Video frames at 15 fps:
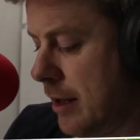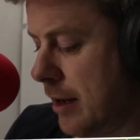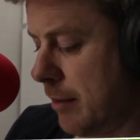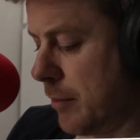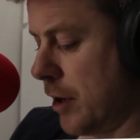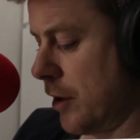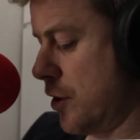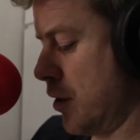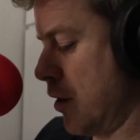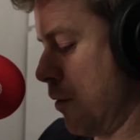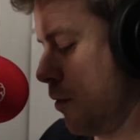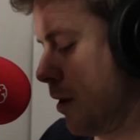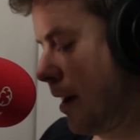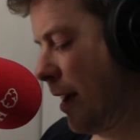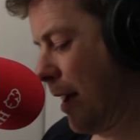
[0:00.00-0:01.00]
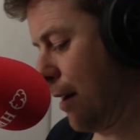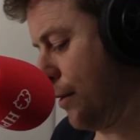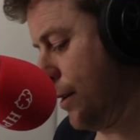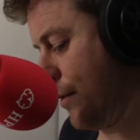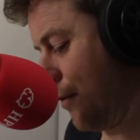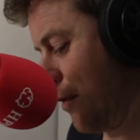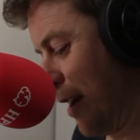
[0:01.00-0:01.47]
I'm not sure what
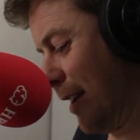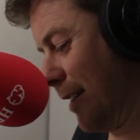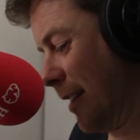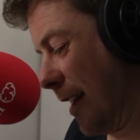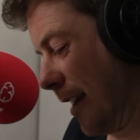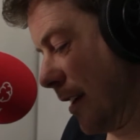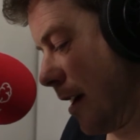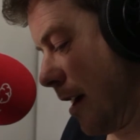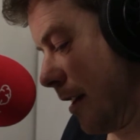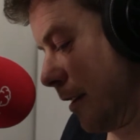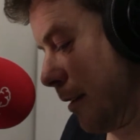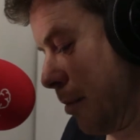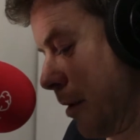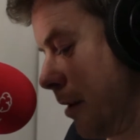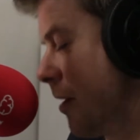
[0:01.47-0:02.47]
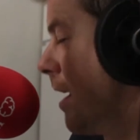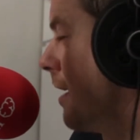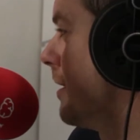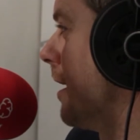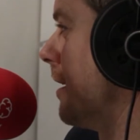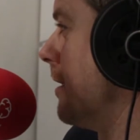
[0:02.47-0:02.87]
how he's phrased. Can Connacht progress